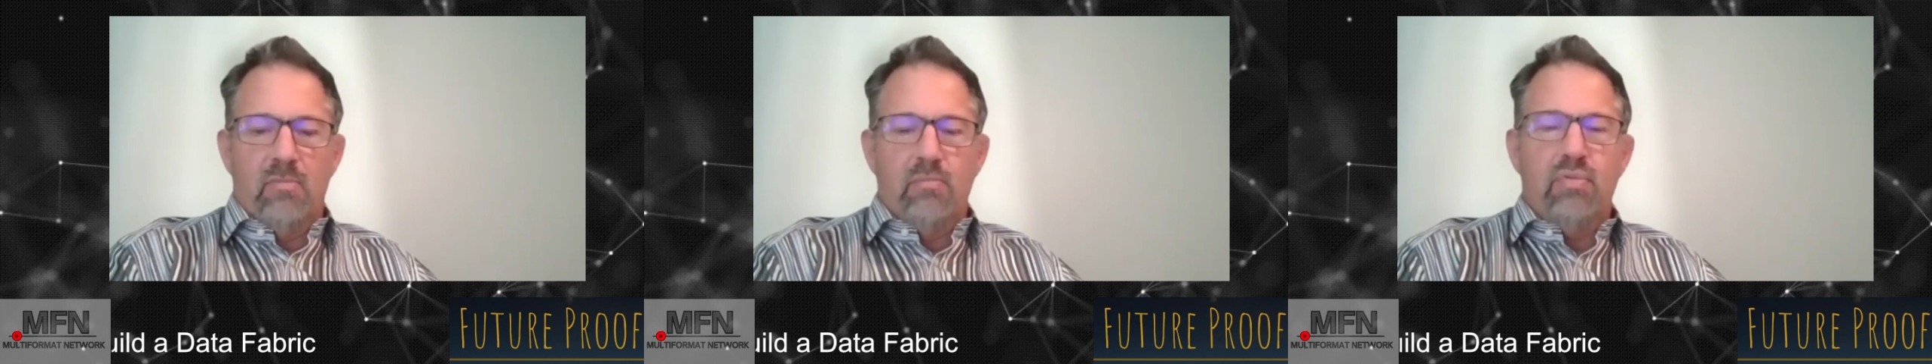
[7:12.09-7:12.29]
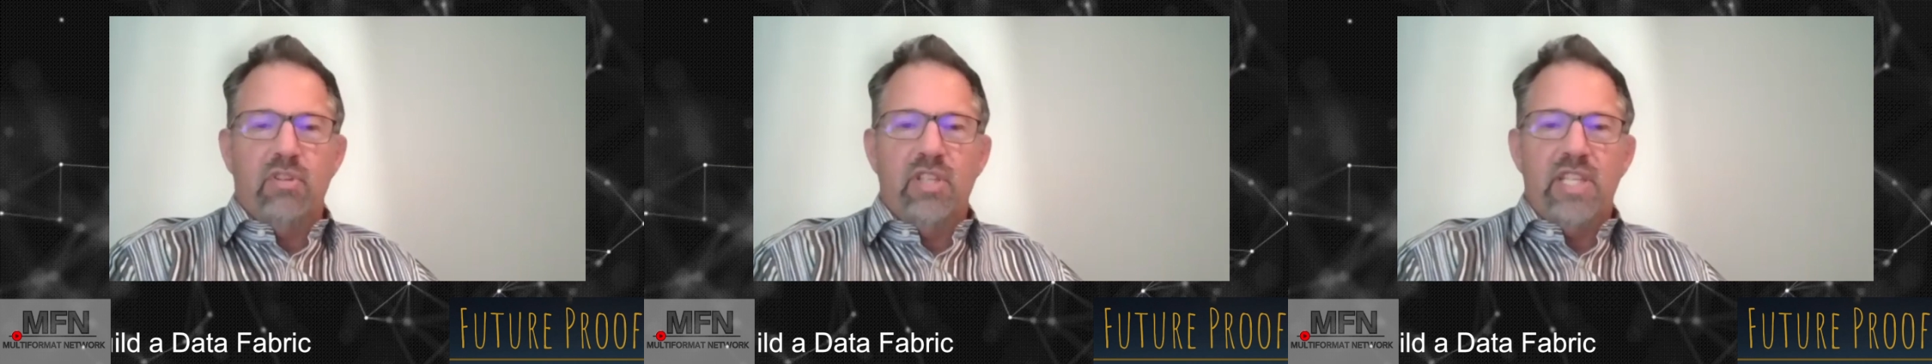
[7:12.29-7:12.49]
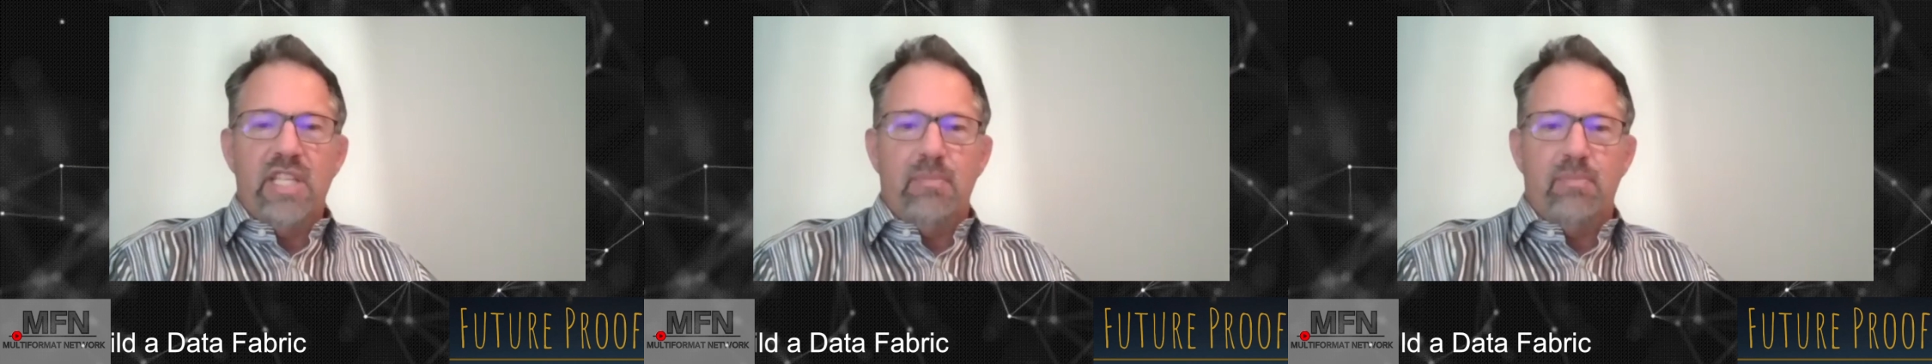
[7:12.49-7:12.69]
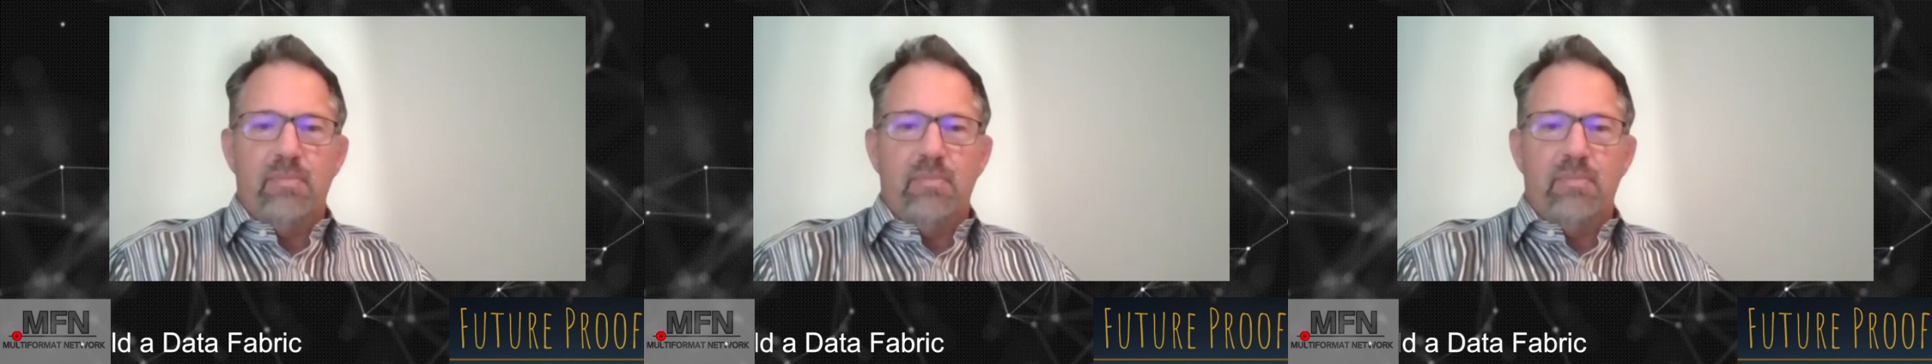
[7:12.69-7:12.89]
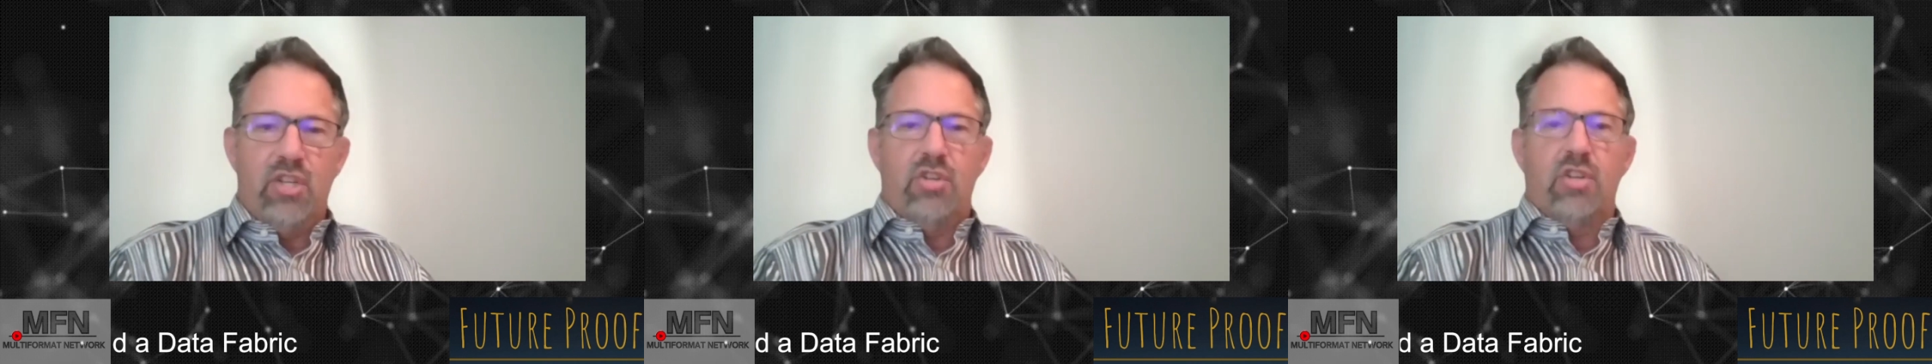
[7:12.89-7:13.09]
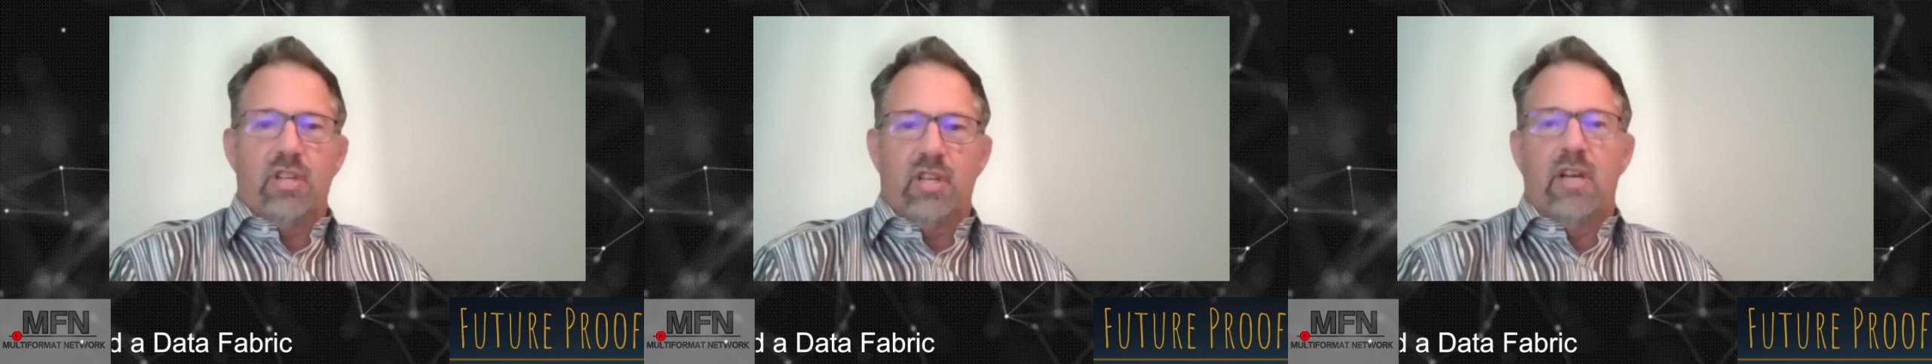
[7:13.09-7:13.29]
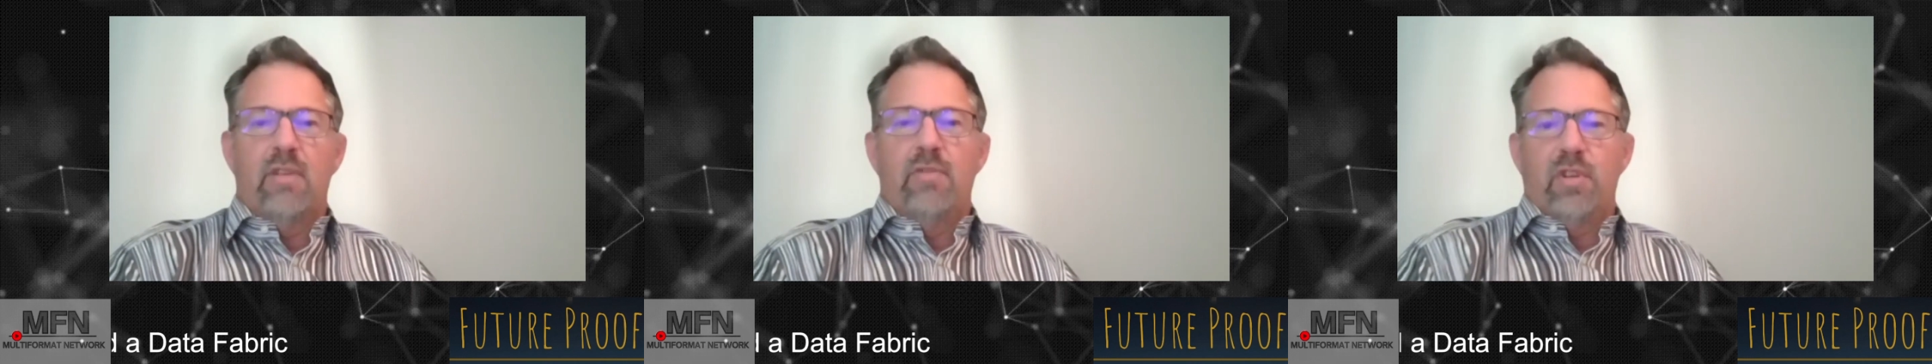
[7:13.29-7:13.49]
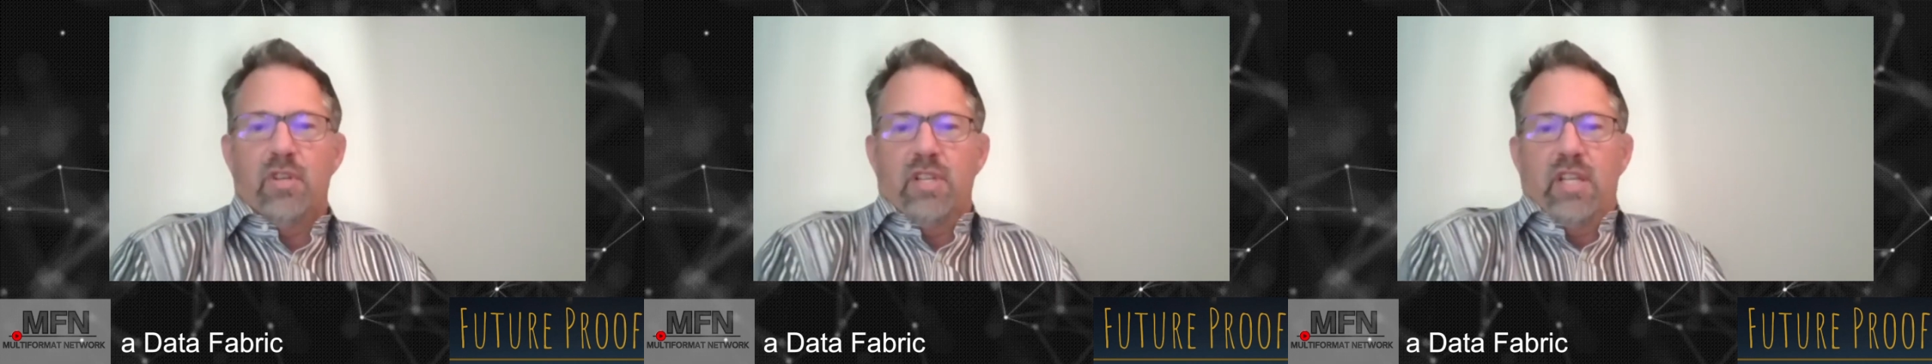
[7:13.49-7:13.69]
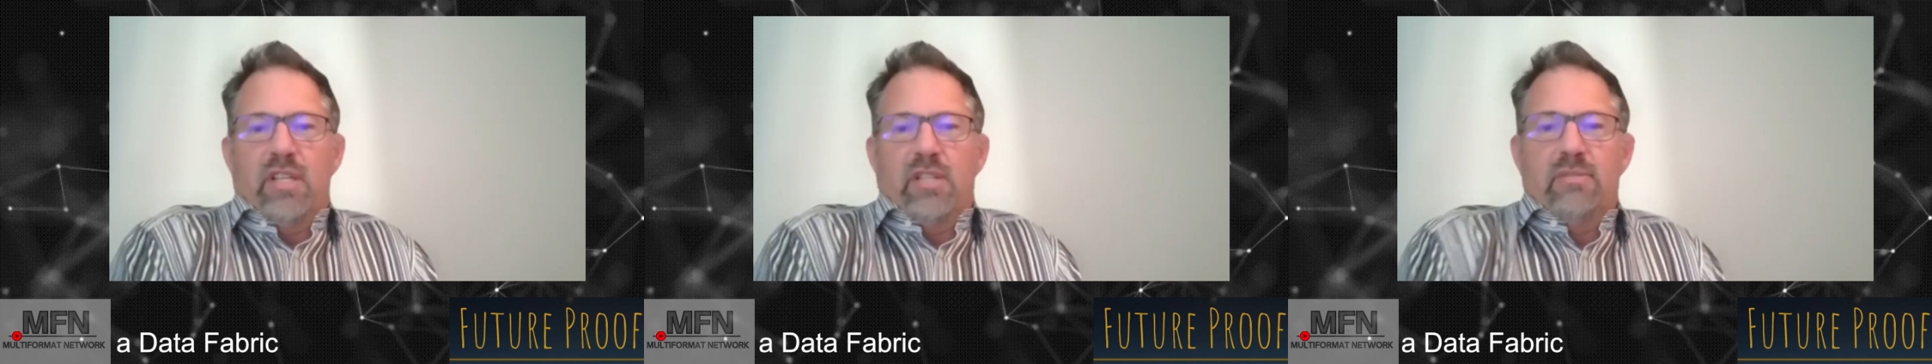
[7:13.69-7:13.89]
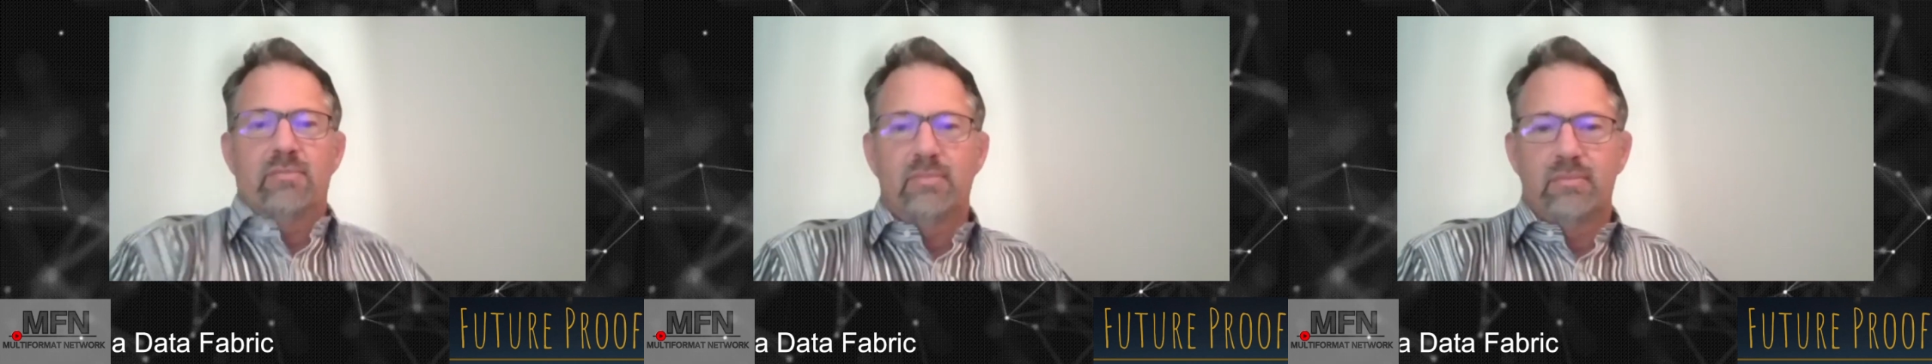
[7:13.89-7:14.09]
complete picture of your
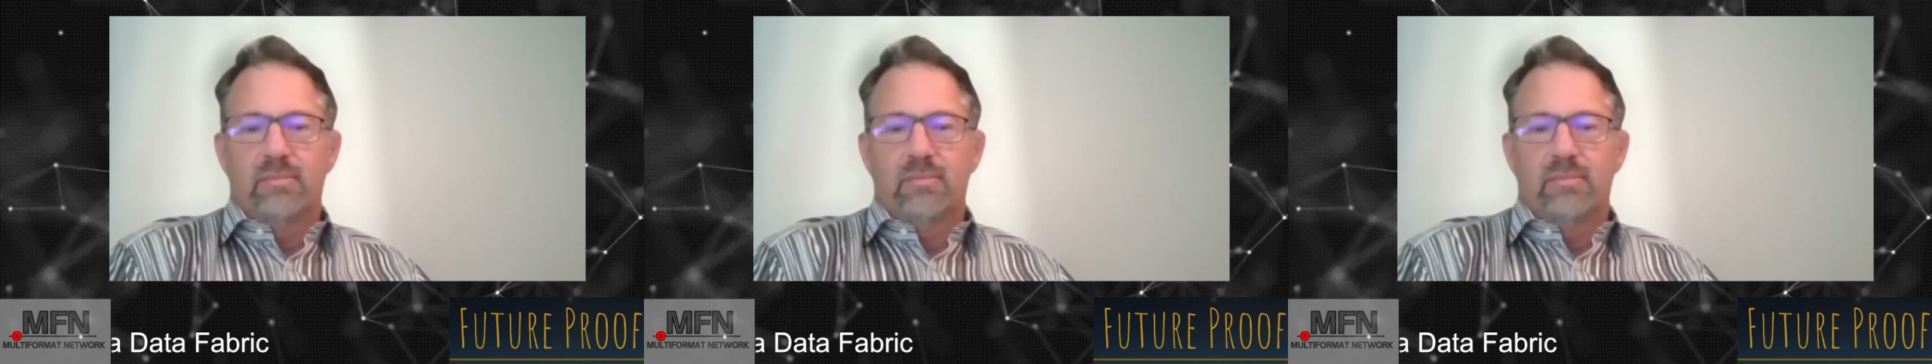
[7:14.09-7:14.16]
data.